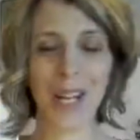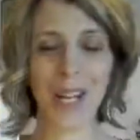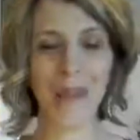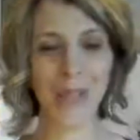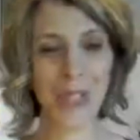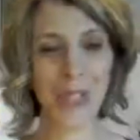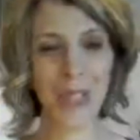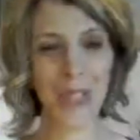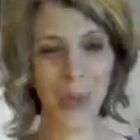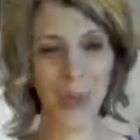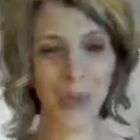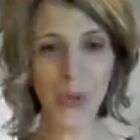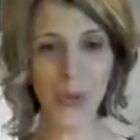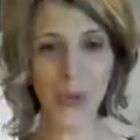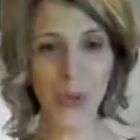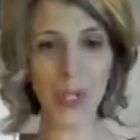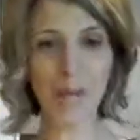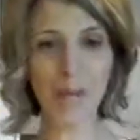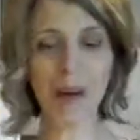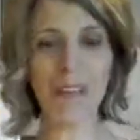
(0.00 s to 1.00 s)
And what's so
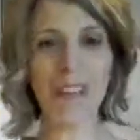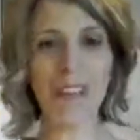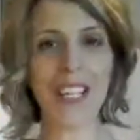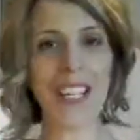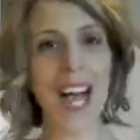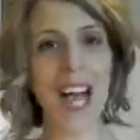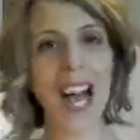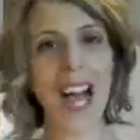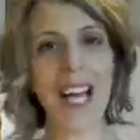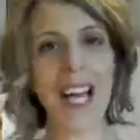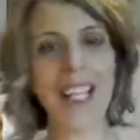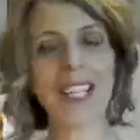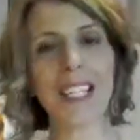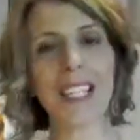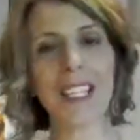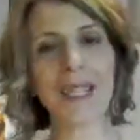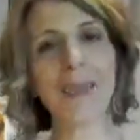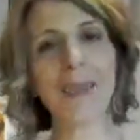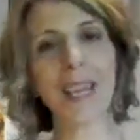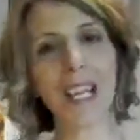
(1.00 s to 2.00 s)
cool about these hacks
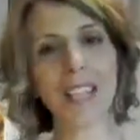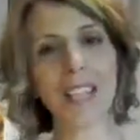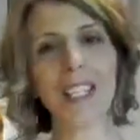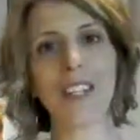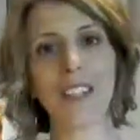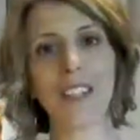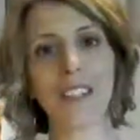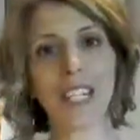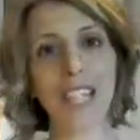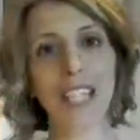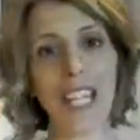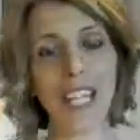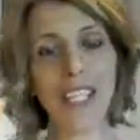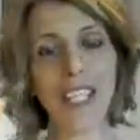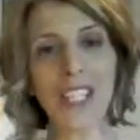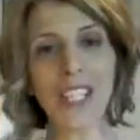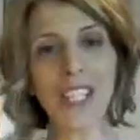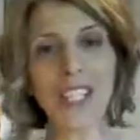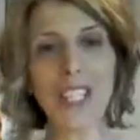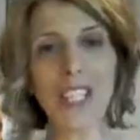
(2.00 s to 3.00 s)
is because they're
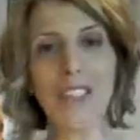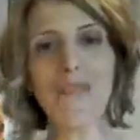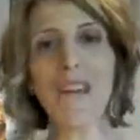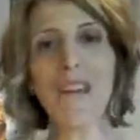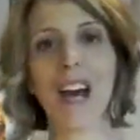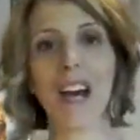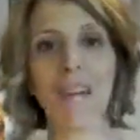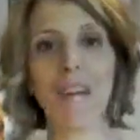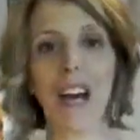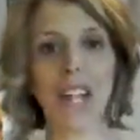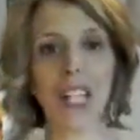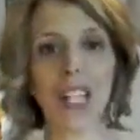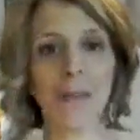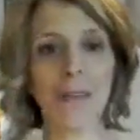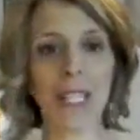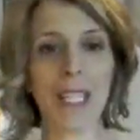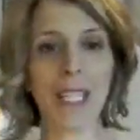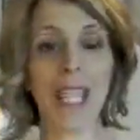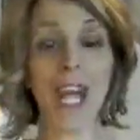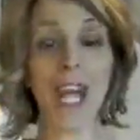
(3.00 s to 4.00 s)
connected to the 5
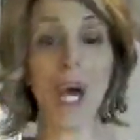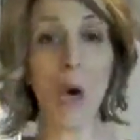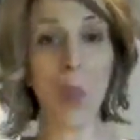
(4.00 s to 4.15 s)
elements,